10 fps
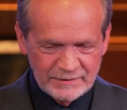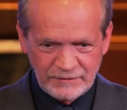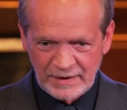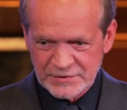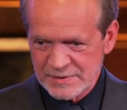
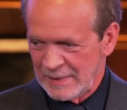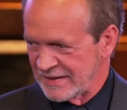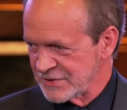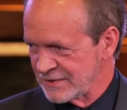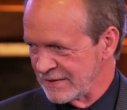follow
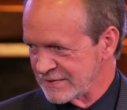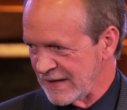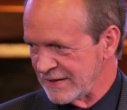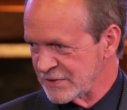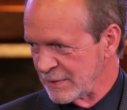somebody that's
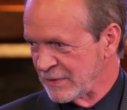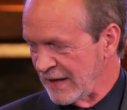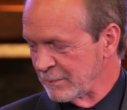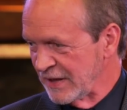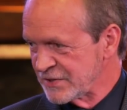got some
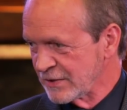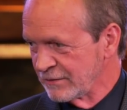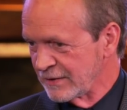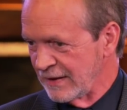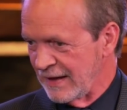kind of blessing
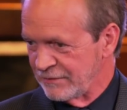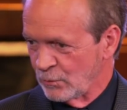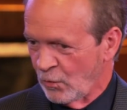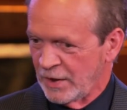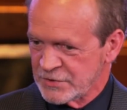on their life
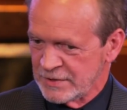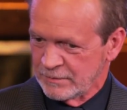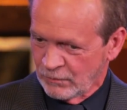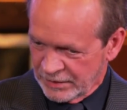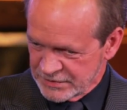and watch it.
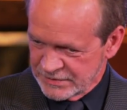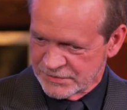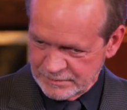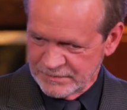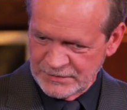
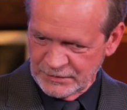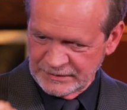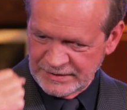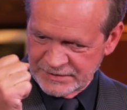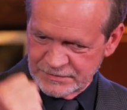You'll
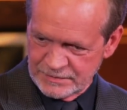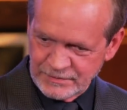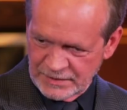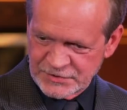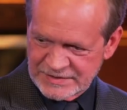get
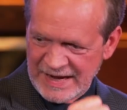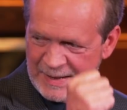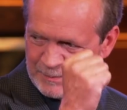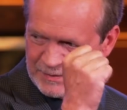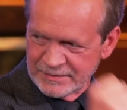a
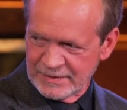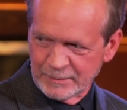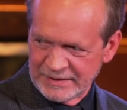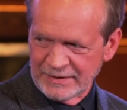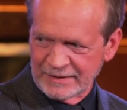stamp.
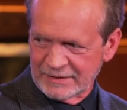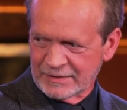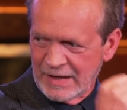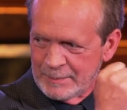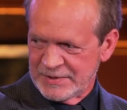It'll be like a
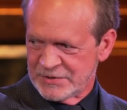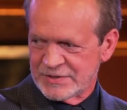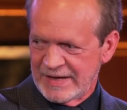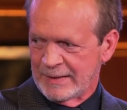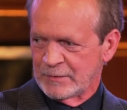copied
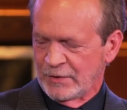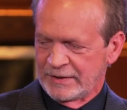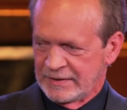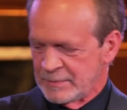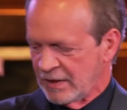stamp. Go ahead, keep talking.